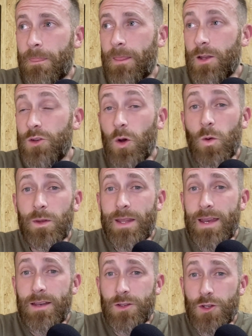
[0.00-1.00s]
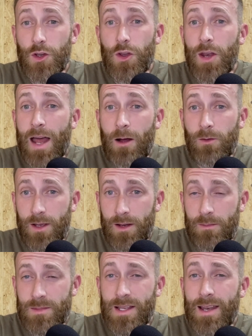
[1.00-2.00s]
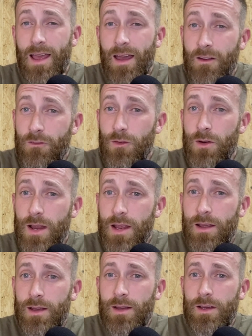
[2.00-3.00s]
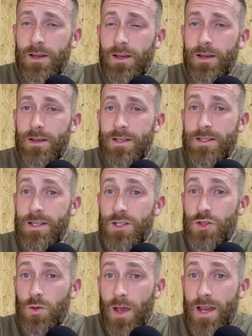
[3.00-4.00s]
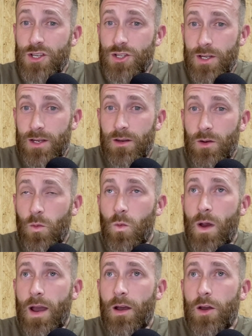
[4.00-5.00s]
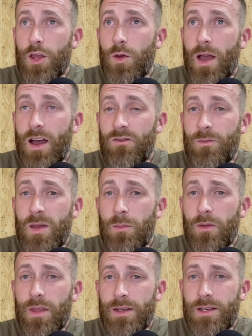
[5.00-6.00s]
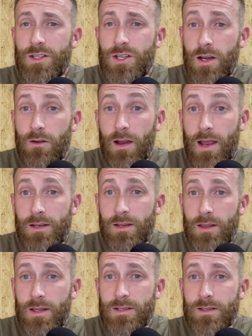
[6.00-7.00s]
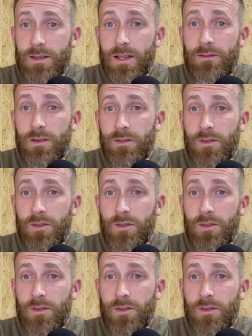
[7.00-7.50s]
don't lead to good outcomes. In every situation where you have people that degenerate to this level of